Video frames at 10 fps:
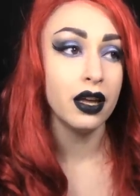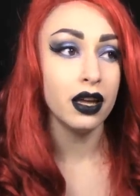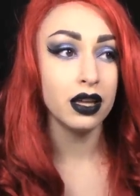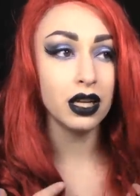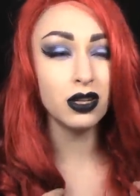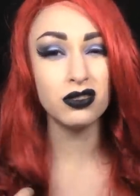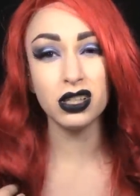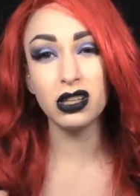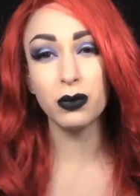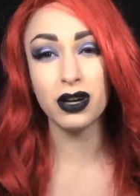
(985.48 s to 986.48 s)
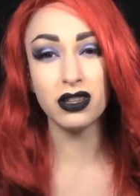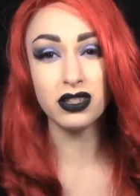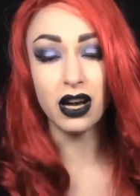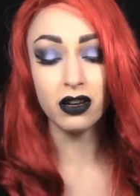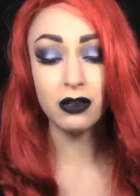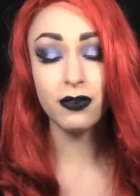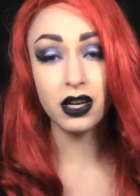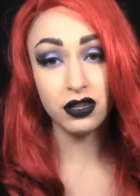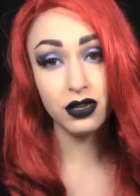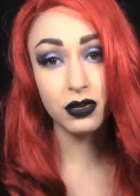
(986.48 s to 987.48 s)
and I don't really wear this out, and if
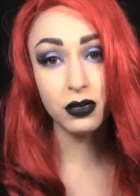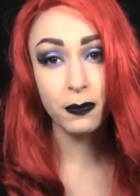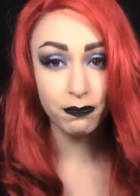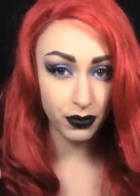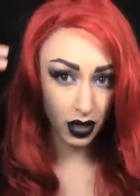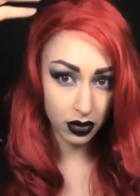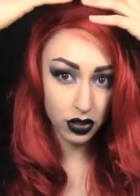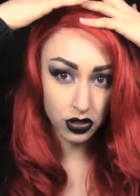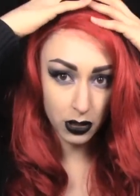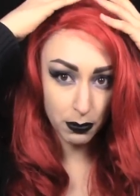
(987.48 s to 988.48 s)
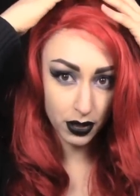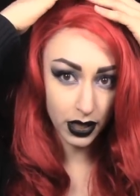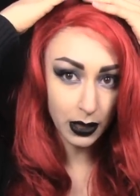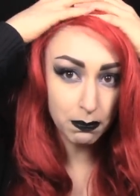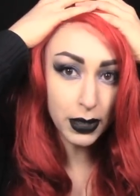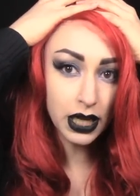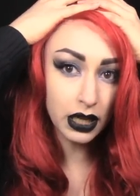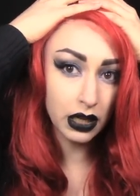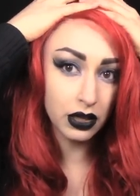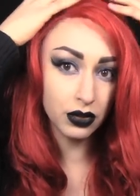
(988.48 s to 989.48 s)
I do, then I'll usually put like a
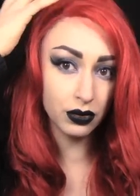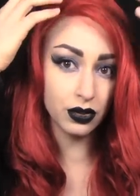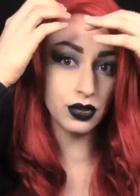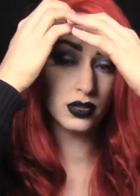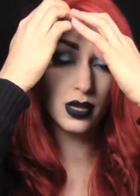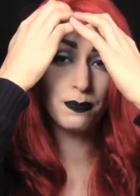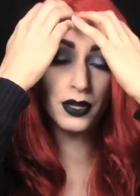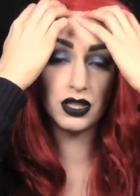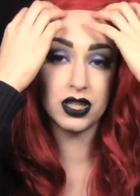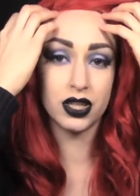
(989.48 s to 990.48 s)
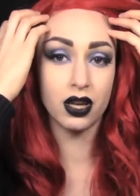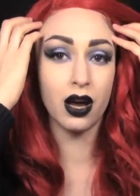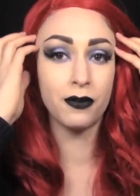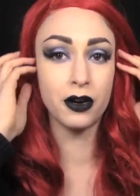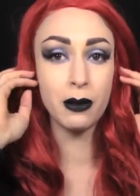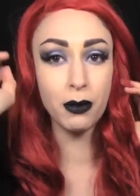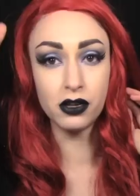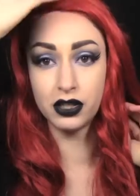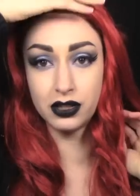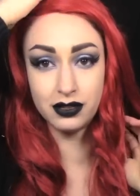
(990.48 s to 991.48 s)
beanie or something just to cover up
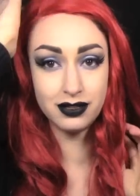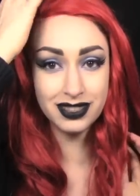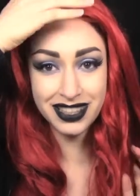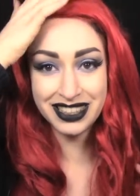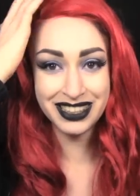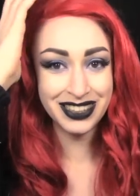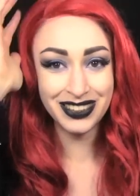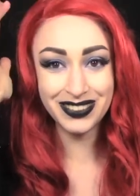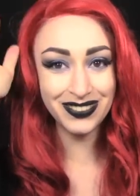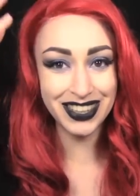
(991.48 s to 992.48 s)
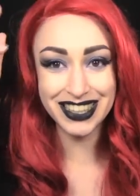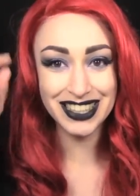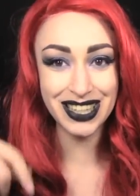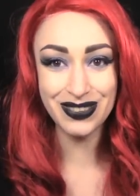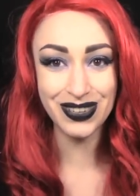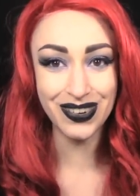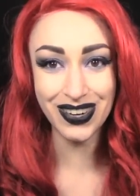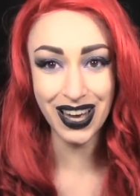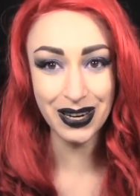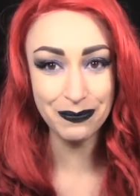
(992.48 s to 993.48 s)
all the, the weird stuff
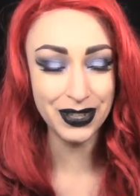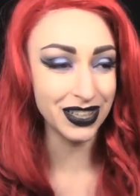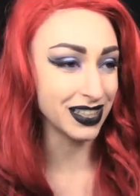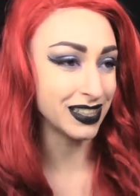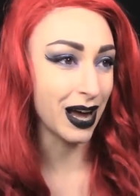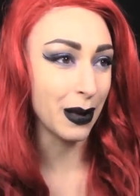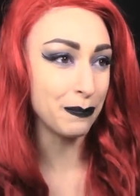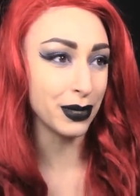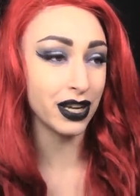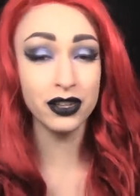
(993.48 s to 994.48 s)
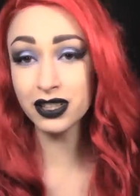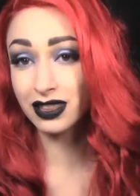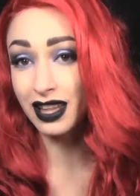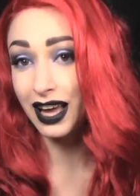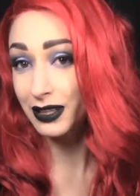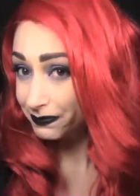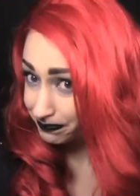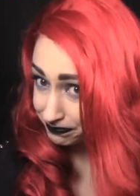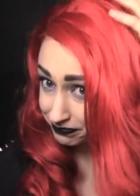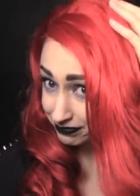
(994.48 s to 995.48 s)
going on up there at the top. But other than that,
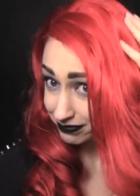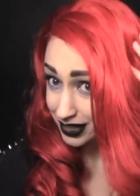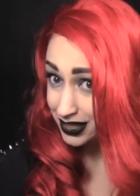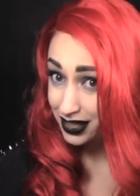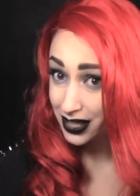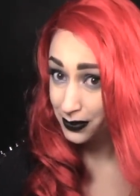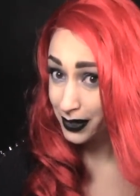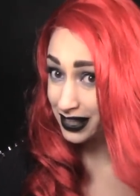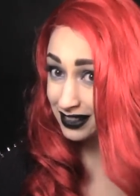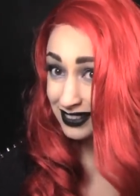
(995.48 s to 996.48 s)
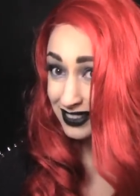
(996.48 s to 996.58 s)
it's a nice wig.